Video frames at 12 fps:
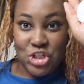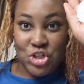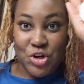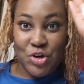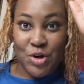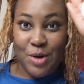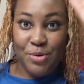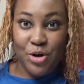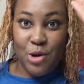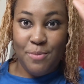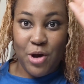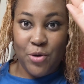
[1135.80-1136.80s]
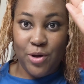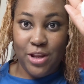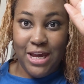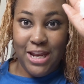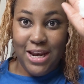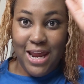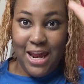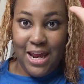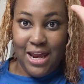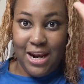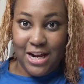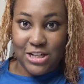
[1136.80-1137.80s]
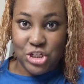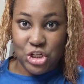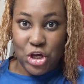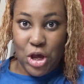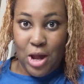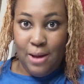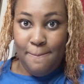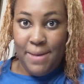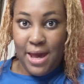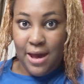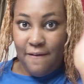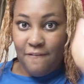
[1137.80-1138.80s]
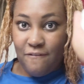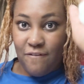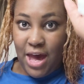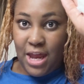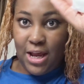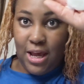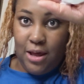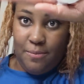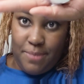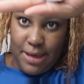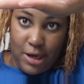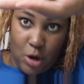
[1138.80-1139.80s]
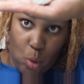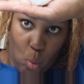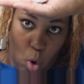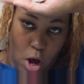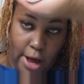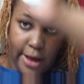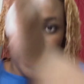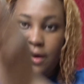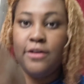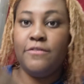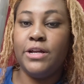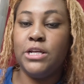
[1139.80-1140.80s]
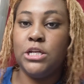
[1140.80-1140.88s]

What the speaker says: So I put all my oil in, and I took a big fat heaping wad of